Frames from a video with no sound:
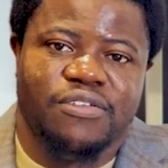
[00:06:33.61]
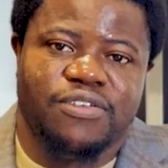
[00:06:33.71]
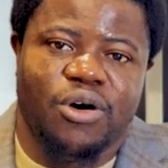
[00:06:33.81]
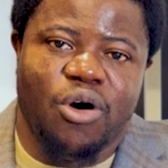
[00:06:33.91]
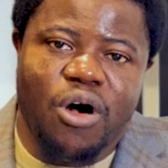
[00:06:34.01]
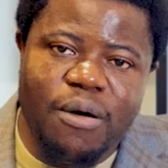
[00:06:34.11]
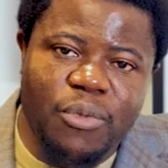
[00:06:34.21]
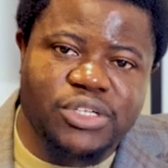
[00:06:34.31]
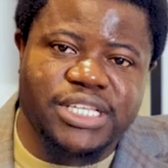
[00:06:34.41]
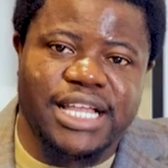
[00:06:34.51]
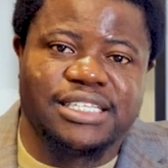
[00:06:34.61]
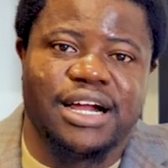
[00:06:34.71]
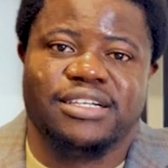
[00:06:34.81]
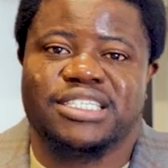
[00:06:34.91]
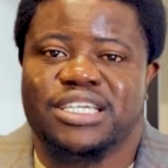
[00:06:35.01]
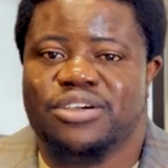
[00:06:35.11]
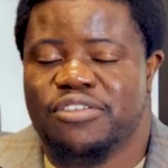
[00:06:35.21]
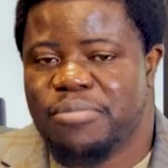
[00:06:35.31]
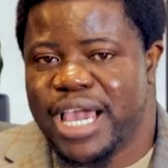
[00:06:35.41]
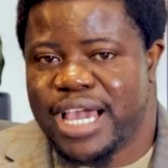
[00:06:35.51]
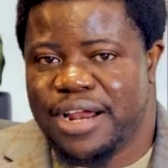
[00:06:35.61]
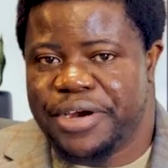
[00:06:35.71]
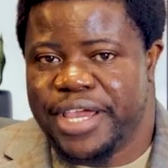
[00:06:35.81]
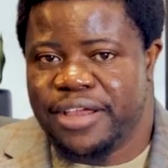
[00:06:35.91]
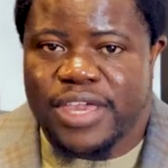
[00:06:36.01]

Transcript: for almost the entirety of my career.